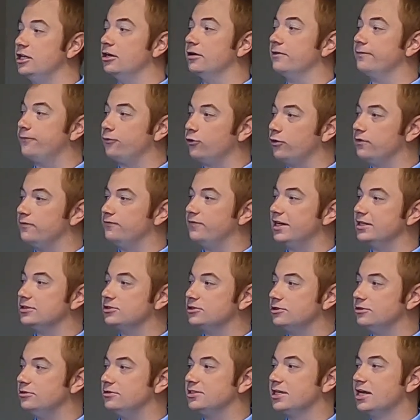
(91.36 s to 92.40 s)
year for
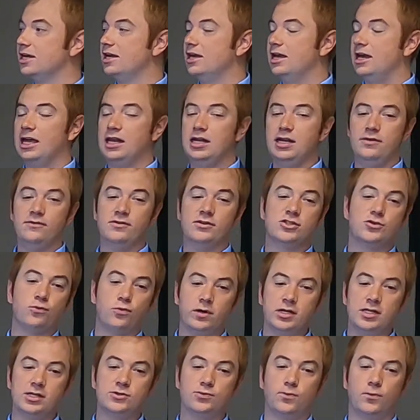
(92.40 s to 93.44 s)
investors, and even
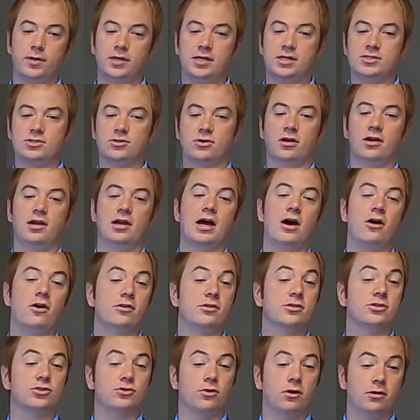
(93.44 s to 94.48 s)
2020 started out
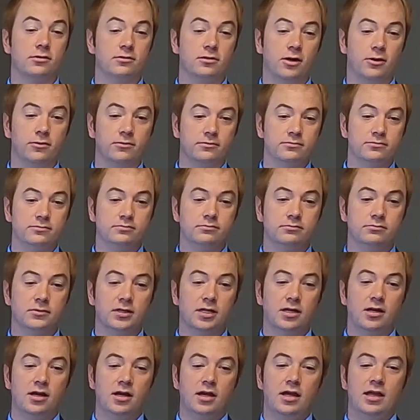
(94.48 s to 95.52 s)
on a strong note.
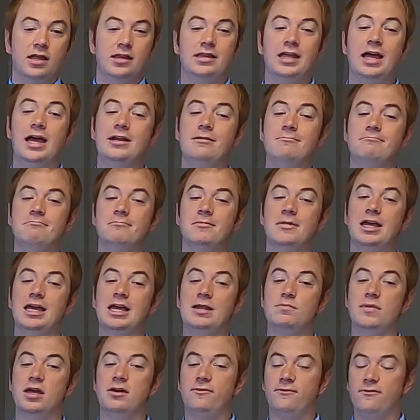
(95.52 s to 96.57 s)
Then,
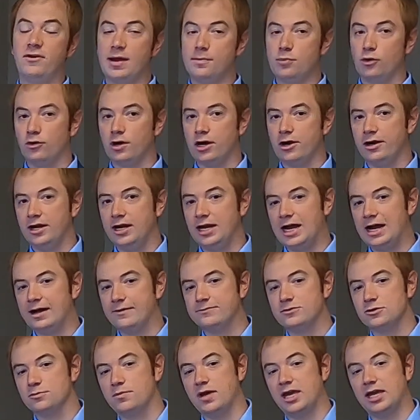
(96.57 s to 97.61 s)
in mid-February,
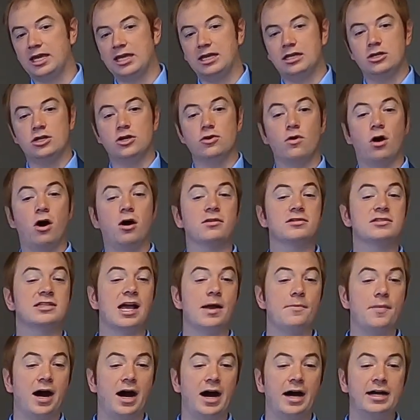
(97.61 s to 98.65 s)
after making new
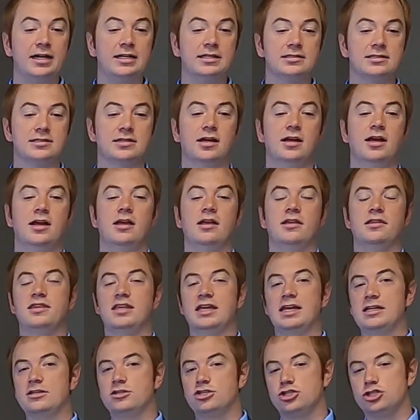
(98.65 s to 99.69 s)
all-time highs,
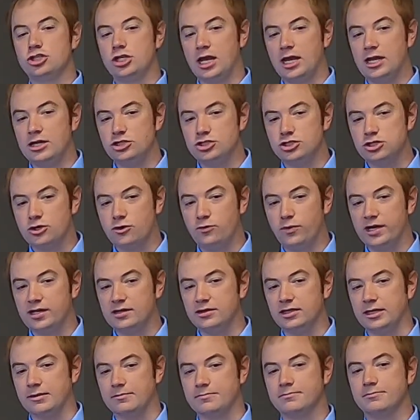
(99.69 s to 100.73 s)
things changed
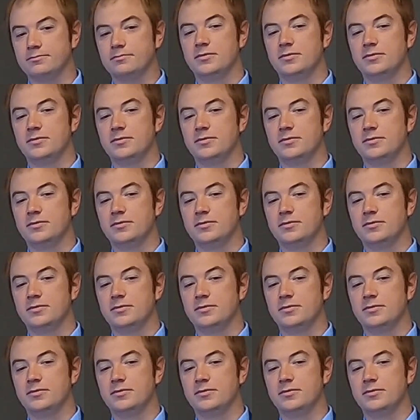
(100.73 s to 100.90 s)
quickly.